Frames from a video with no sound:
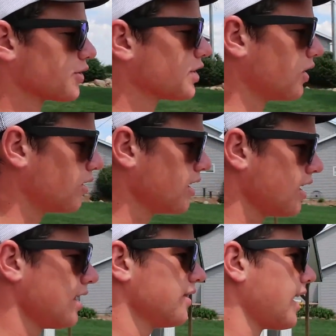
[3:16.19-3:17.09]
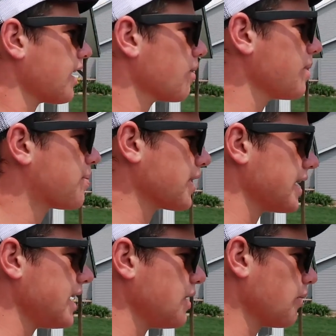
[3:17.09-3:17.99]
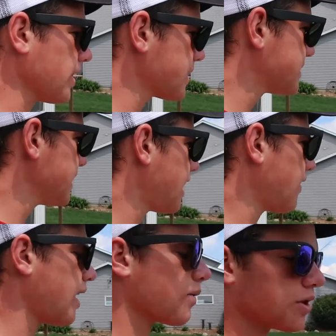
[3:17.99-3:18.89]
So that'll be pretty neat. We're going to see how that